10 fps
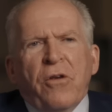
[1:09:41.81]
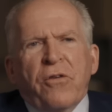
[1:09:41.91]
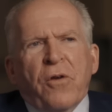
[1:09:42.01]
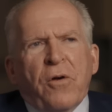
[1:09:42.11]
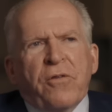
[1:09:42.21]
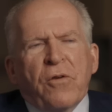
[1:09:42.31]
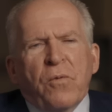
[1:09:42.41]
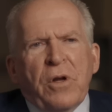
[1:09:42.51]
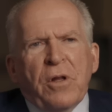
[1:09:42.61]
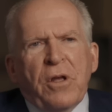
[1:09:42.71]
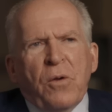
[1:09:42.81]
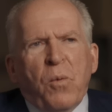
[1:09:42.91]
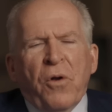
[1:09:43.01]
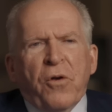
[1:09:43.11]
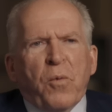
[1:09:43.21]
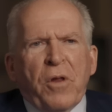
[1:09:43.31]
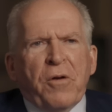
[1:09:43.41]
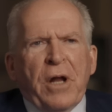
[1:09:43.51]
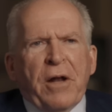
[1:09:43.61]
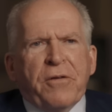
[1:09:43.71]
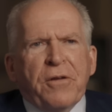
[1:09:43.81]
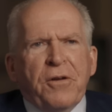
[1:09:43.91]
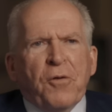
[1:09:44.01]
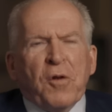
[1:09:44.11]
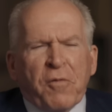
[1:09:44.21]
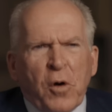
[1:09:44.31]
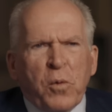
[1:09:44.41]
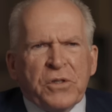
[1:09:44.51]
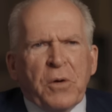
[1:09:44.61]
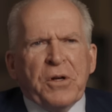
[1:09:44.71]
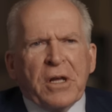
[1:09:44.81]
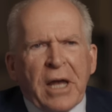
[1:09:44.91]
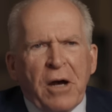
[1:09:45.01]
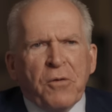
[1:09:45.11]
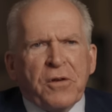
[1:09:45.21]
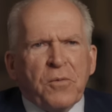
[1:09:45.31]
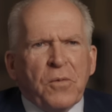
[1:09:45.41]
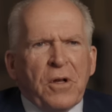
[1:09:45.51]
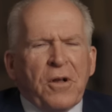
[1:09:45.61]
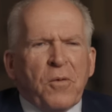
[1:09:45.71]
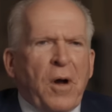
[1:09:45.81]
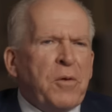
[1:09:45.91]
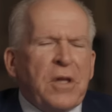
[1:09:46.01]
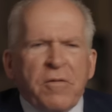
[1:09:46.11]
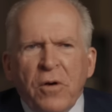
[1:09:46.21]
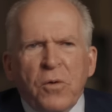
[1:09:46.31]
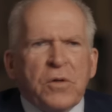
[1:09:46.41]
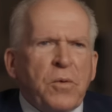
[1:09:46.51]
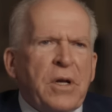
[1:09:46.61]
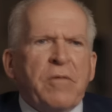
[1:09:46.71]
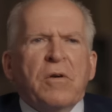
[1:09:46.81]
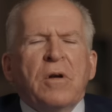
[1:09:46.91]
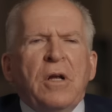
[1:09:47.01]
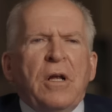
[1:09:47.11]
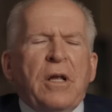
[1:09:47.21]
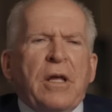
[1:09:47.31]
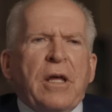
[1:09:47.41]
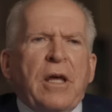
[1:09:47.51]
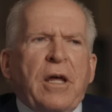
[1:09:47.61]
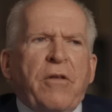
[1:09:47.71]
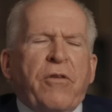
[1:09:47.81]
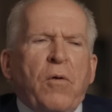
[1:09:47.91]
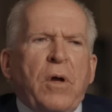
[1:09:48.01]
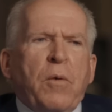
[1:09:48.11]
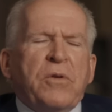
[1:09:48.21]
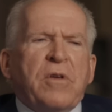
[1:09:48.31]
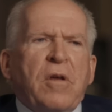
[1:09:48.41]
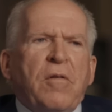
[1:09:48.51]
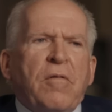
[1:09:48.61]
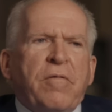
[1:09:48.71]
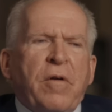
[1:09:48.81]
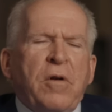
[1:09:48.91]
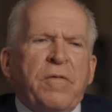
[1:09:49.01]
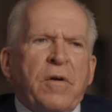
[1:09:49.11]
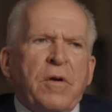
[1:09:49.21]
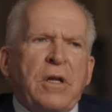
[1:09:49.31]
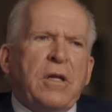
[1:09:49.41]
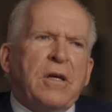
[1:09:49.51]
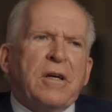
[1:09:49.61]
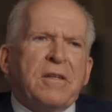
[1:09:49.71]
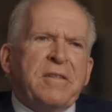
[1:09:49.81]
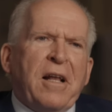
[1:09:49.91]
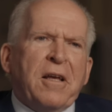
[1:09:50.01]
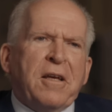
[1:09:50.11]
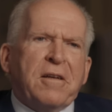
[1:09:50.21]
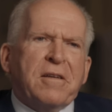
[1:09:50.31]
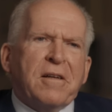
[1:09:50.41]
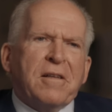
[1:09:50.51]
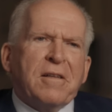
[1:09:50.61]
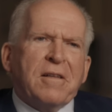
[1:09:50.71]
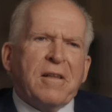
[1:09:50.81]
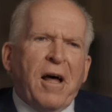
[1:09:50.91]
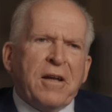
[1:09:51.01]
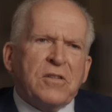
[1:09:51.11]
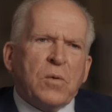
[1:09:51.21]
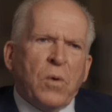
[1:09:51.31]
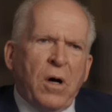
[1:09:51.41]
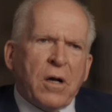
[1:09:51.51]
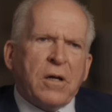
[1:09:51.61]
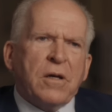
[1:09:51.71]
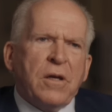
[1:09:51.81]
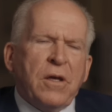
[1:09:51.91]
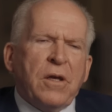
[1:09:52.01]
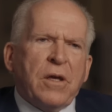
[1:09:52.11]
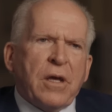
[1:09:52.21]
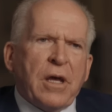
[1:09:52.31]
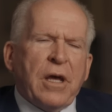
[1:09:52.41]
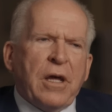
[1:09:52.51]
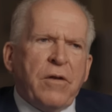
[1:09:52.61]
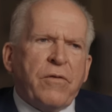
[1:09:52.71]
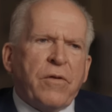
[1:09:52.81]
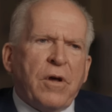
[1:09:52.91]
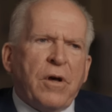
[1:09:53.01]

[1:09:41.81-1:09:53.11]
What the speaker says: start to really wonder whether or not, you know, their vote was going to count and why would they vote or whatever. And so it was a very, very delicate line to walk. And